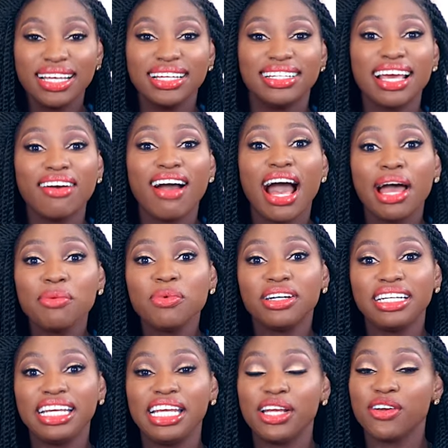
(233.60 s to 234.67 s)
Now, I want
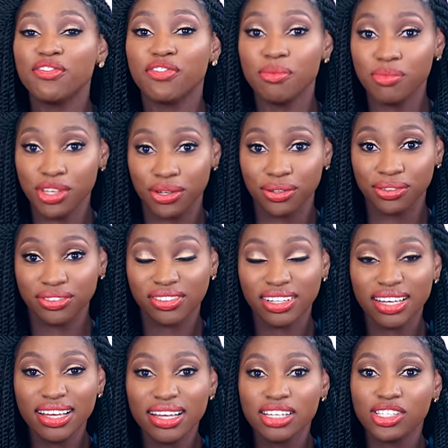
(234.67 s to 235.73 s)
to hear from you.
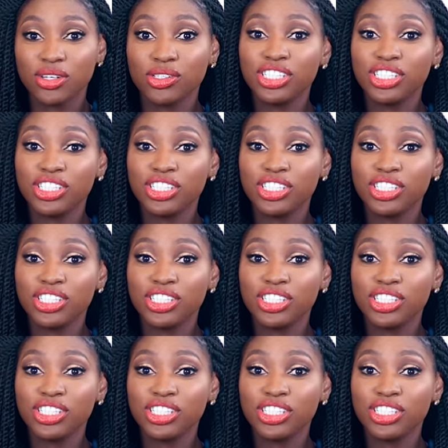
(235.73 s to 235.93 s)
So